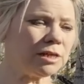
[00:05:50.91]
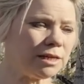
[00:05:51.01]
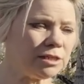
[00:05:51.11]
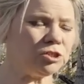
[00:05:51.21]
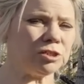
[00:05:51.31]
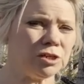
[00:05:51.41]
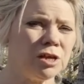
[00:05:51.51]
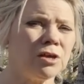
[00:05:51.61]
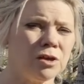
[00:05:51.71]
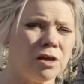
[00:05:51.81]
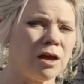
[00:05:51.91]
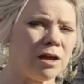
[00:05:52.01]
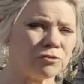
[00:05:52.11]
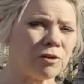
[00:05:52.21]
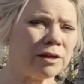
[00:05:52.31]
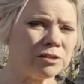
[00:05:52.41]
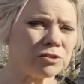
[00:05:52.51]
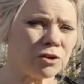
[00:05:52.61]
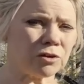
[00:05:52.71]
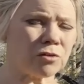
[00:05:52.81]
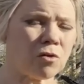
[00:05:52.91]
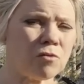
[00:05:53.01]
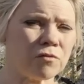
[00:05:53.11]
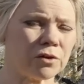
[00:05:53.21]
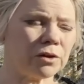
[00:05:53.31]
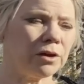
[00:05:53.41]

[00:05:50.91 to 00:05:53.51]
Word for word: engine uh, trying to turn over.